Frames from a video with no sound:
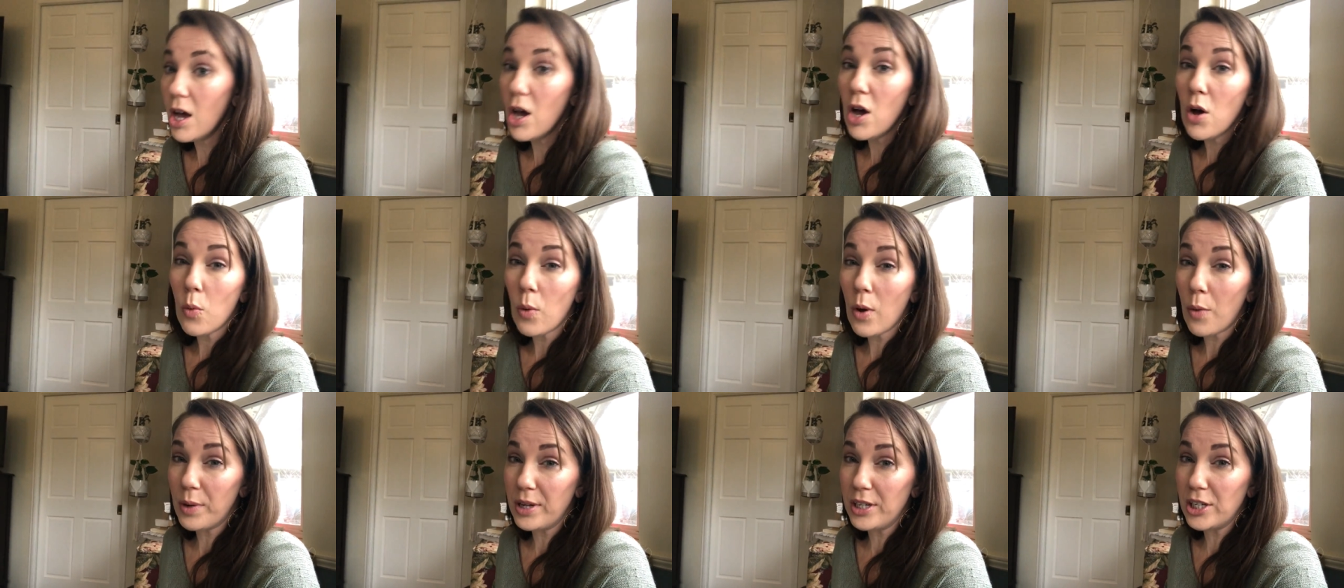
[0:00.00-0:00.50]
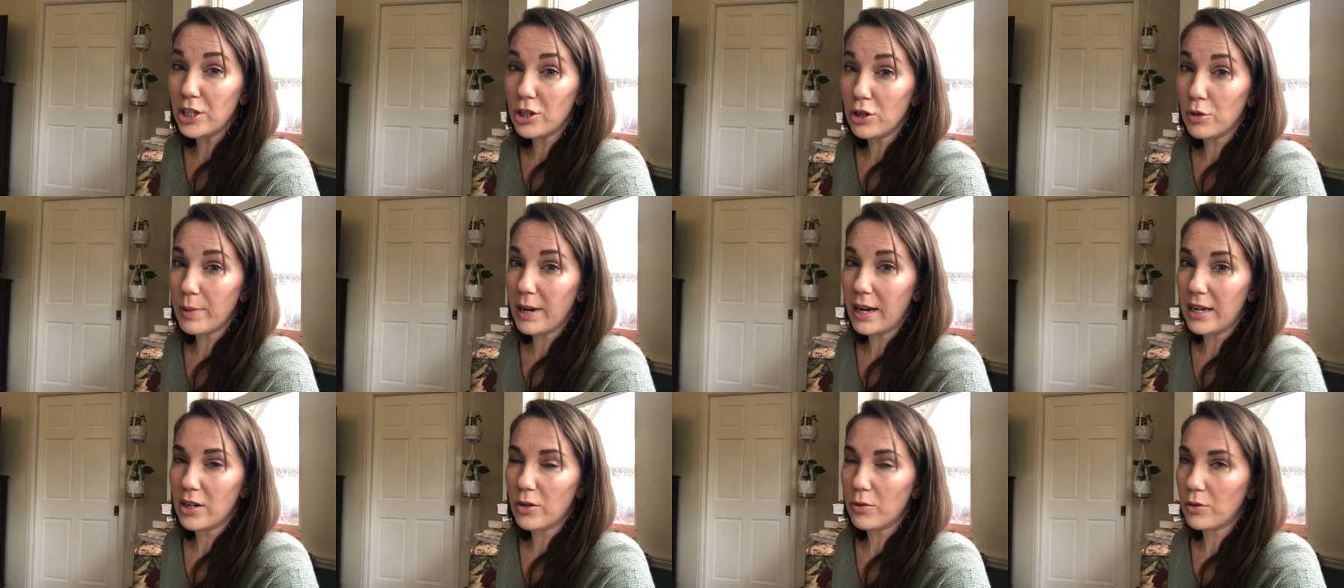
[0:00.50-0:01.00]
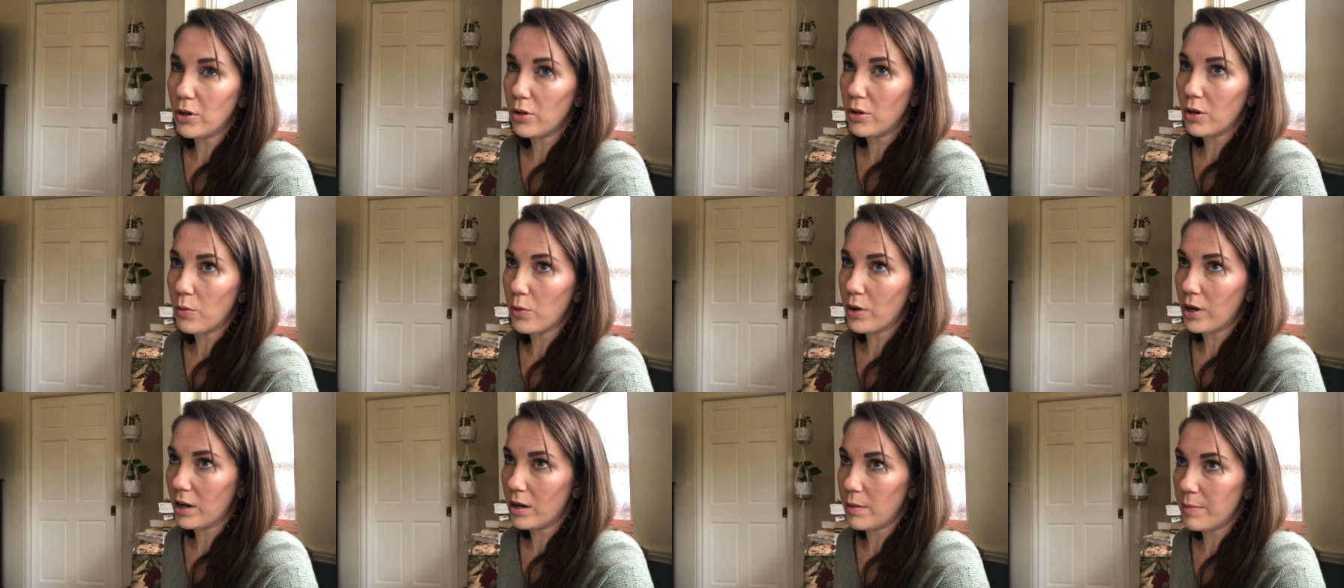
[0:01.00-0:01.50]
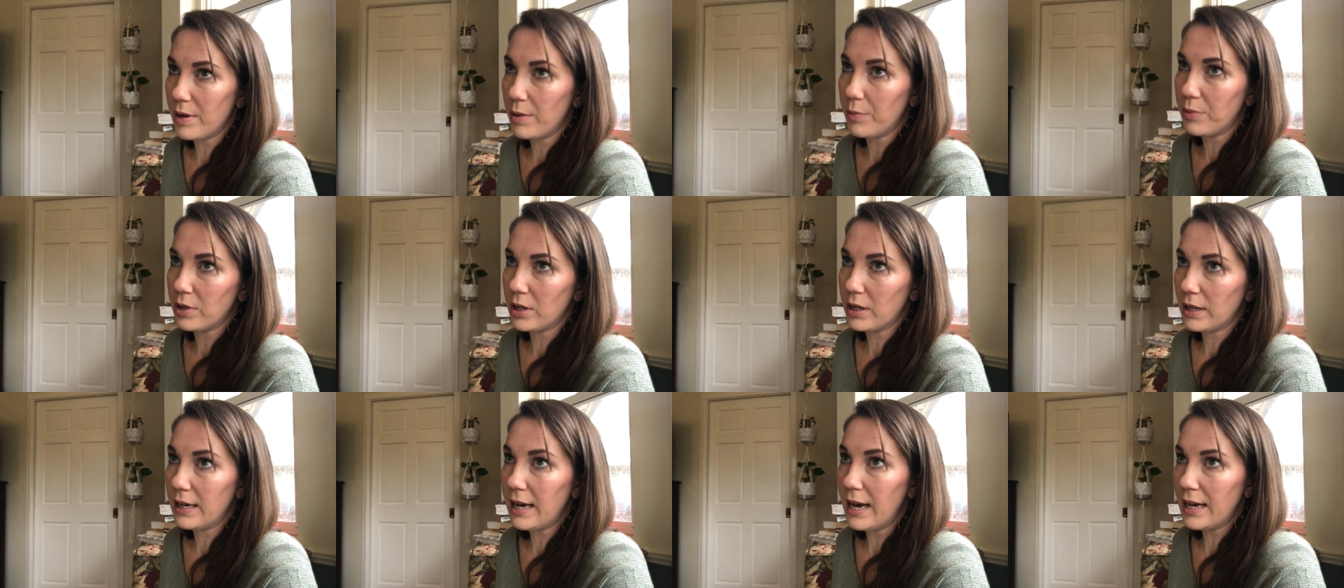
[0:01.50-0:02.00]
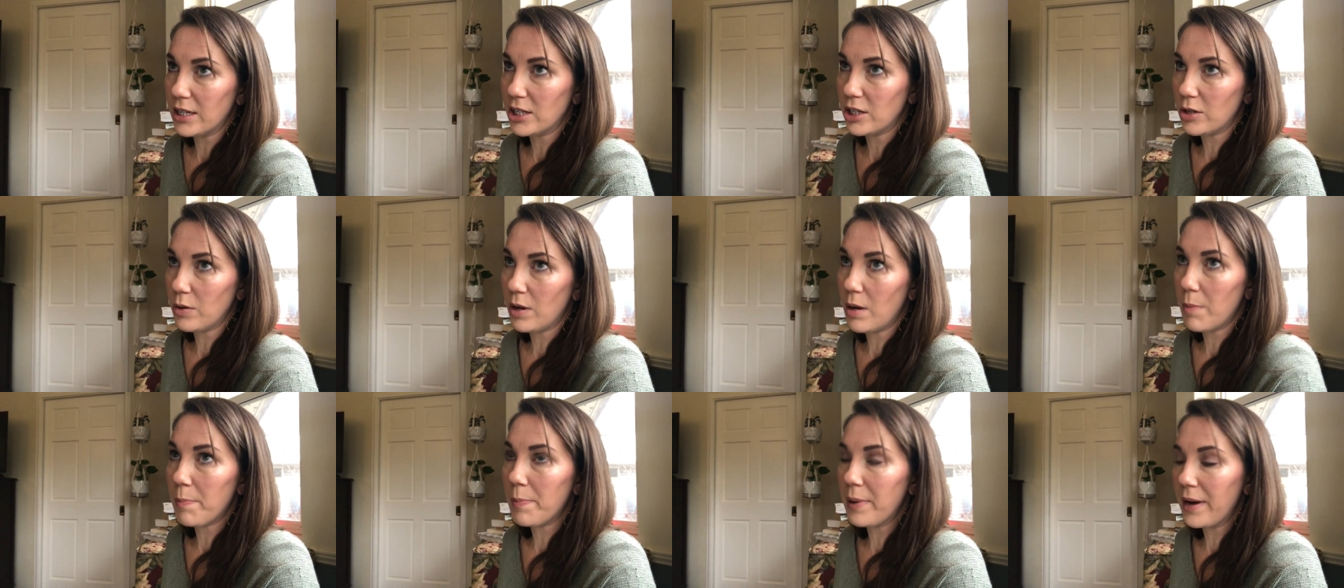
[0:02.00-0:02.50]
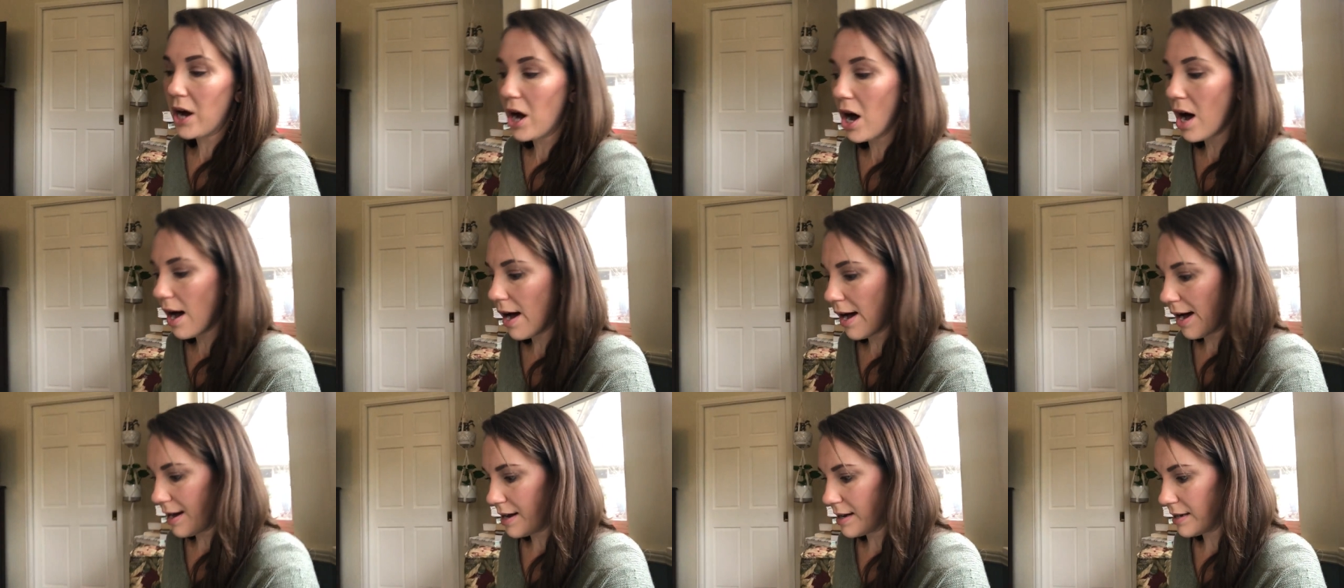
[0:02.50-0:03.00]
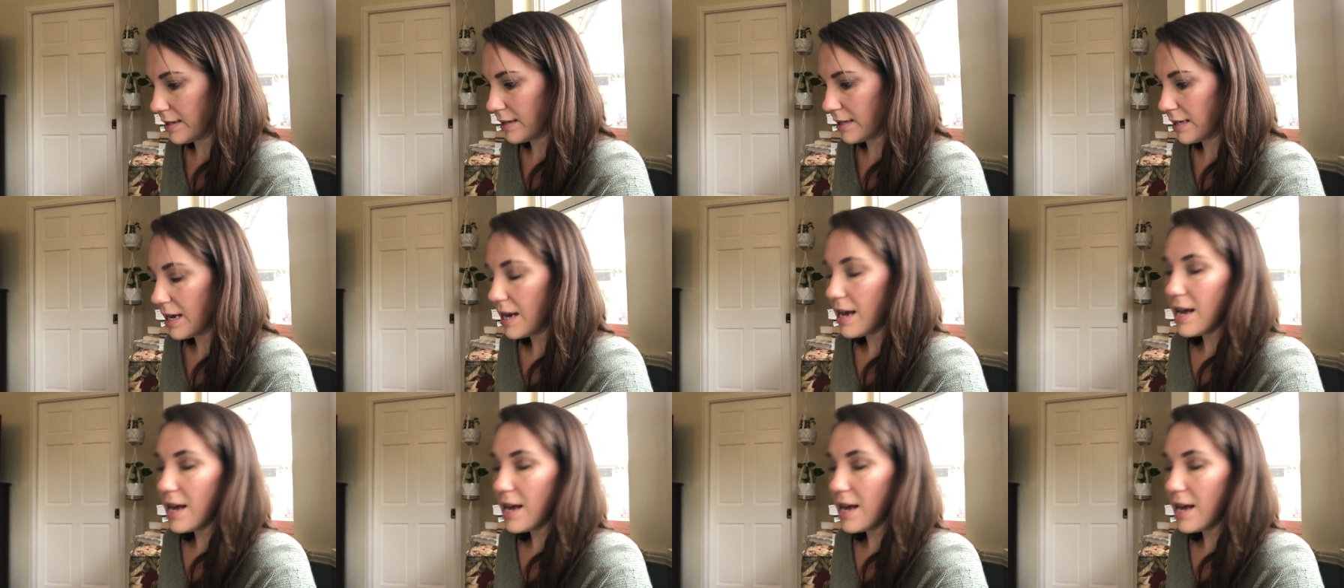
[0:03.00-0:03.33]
Well, we do, but I don't know that we're gonna be able to get to it because